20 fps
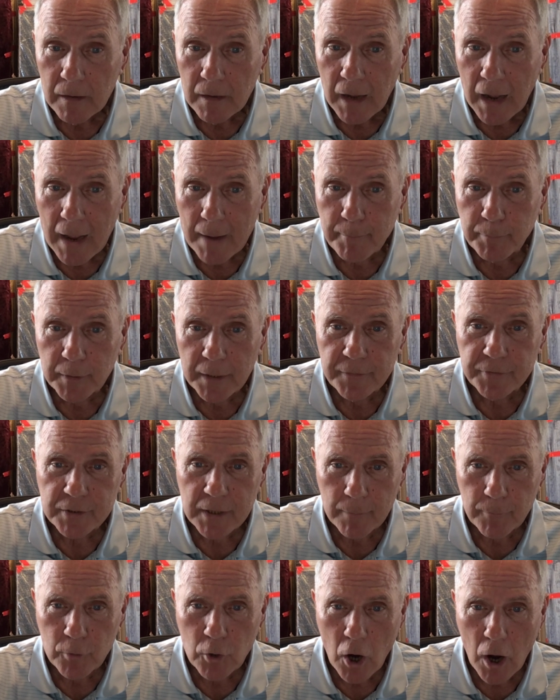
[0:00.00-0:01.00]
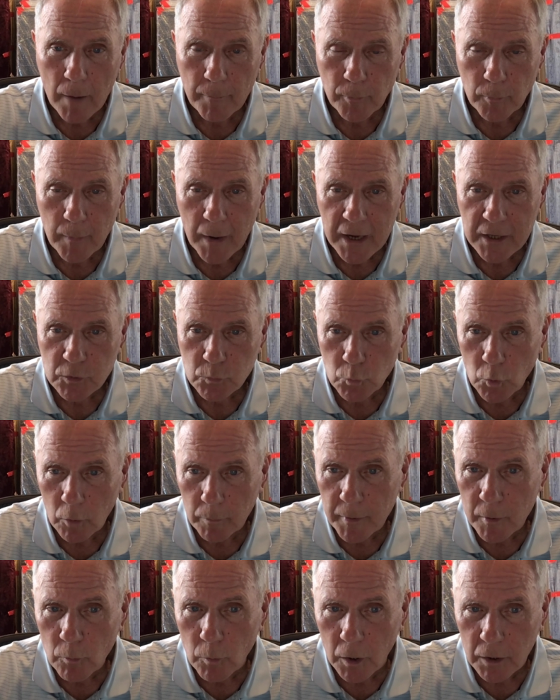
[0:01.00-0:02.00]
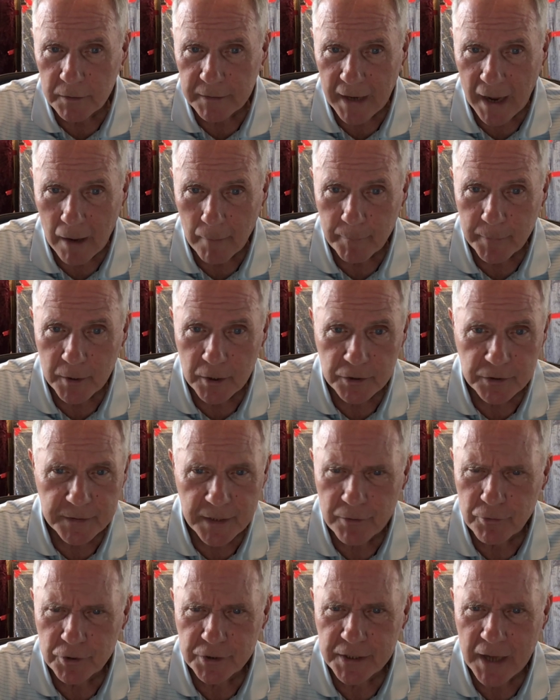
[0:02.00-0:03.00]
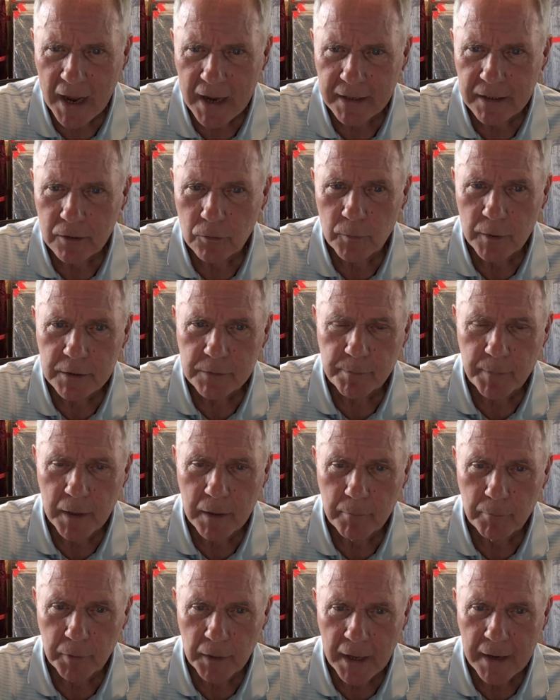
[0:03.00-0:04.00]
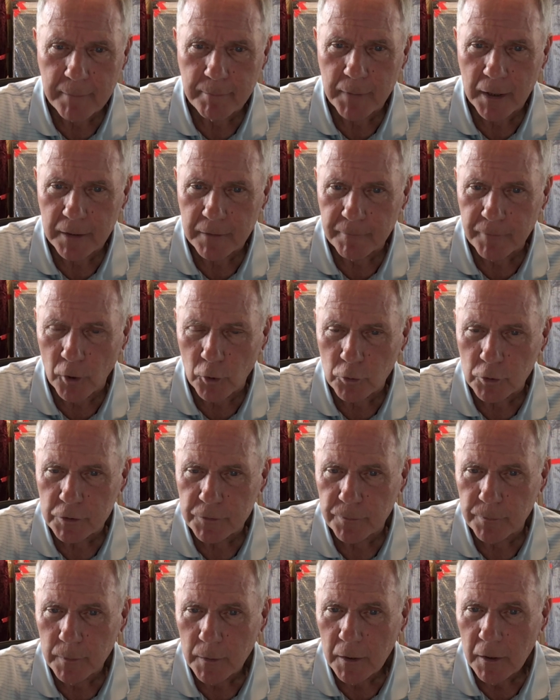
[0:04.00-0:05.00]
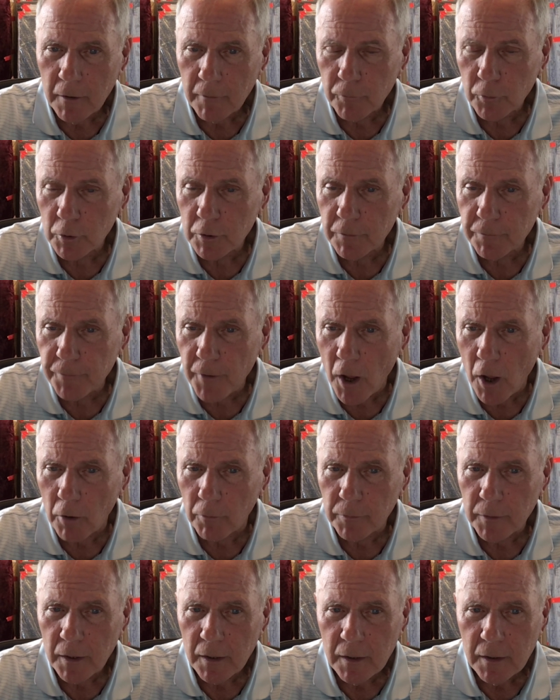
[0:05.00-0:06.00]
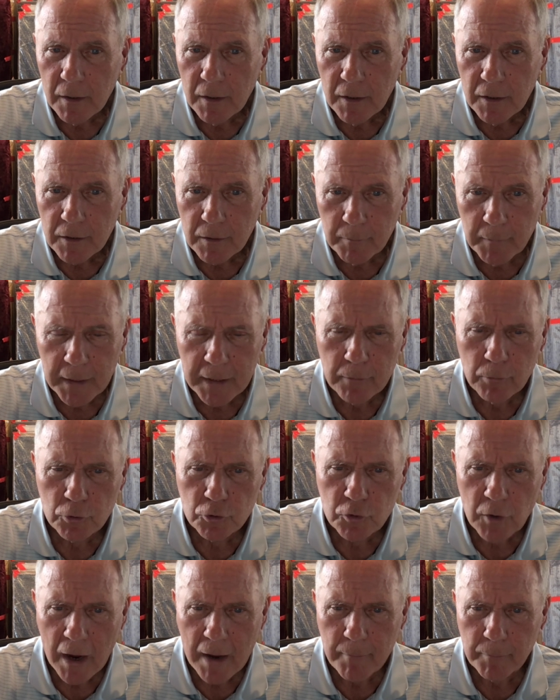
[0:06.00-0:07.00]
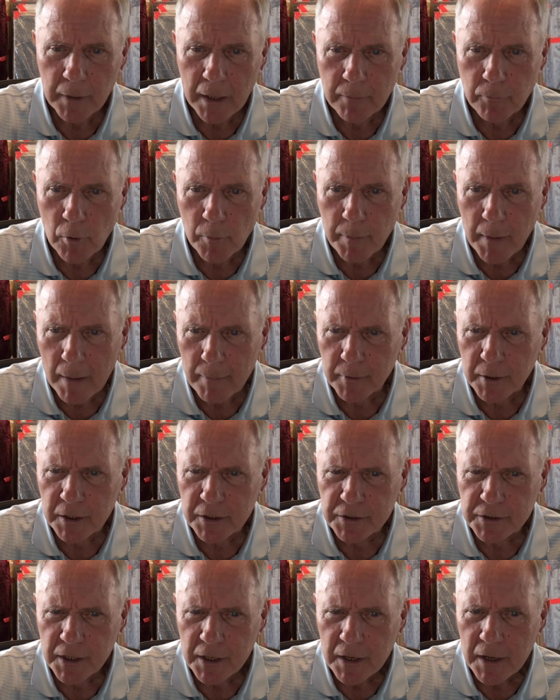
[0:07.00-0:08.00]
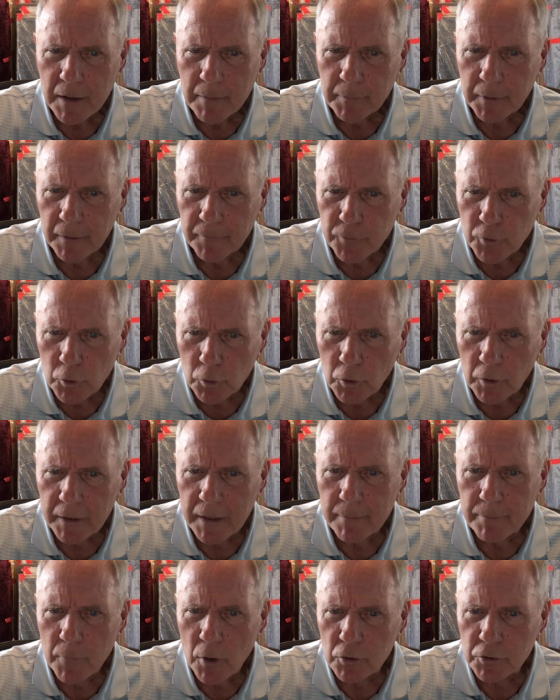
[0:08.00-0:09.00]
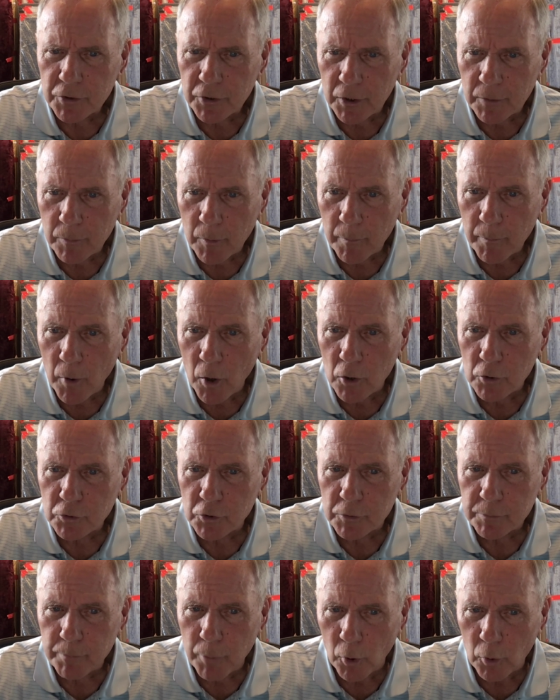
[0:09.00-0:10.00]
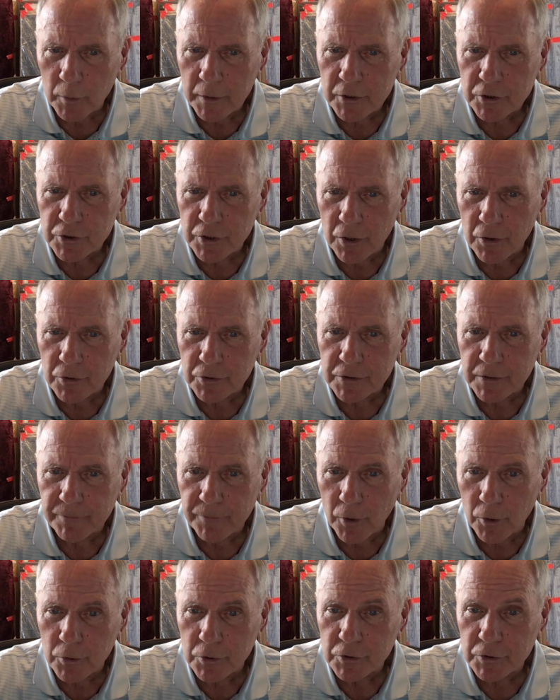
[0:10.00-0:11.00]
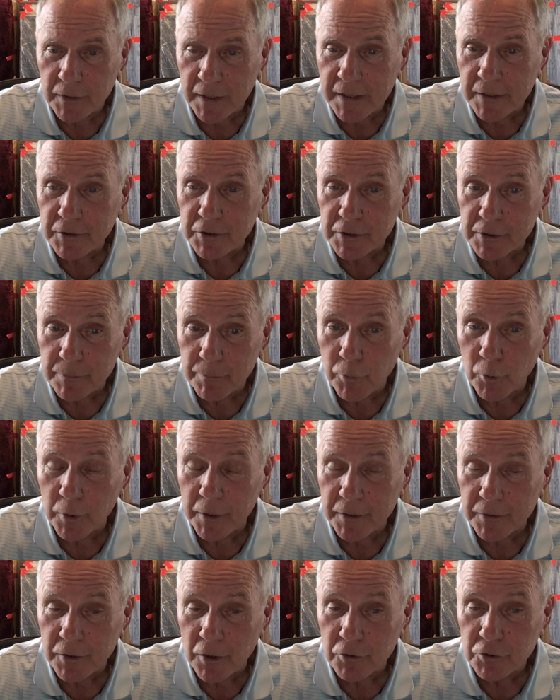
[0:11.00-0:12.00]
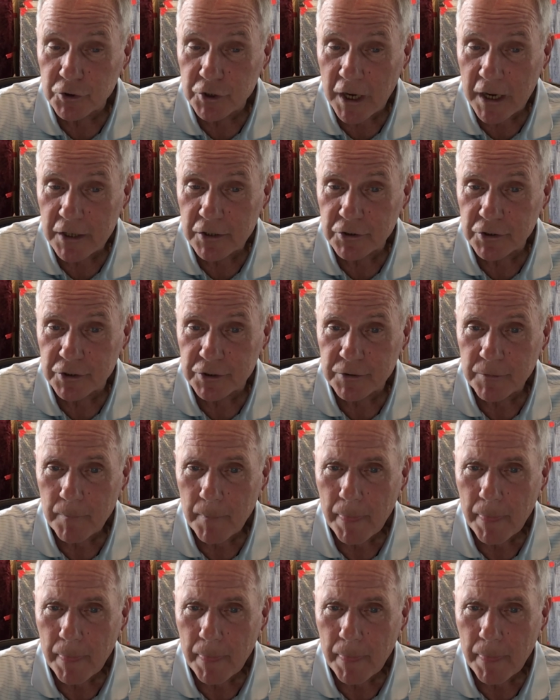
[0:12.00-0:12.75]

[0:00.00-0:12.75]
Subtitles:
I believe some compromise will be worked out because neither side can risk being blamed by the voters for a default. The media will try and blame Republicans, but if you look at most of their proposals, polling shows the voters lean to supporting those changes.